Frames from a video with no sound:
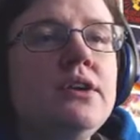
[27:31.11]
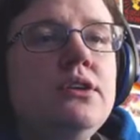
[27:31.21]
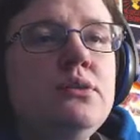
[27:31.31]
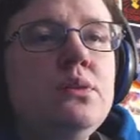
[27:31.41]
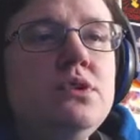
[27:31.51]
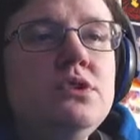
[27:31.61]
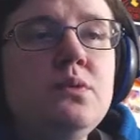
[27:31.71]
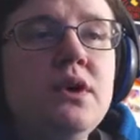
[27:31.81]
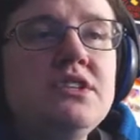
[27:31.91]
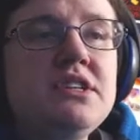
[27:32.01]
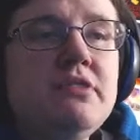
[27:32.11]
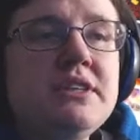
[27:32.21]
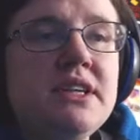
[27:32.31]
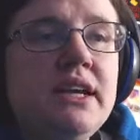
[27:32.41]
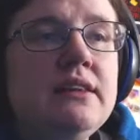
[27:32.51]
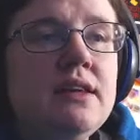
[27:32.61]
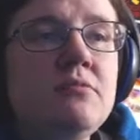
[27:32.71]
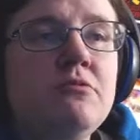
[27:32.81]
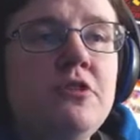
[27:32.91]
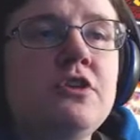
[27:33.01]
You would do well to investigate
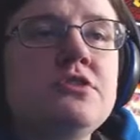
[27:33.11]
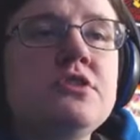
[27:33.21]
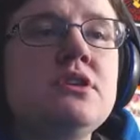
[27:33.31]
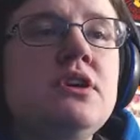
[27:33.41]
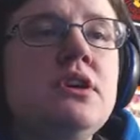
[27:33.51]
them first.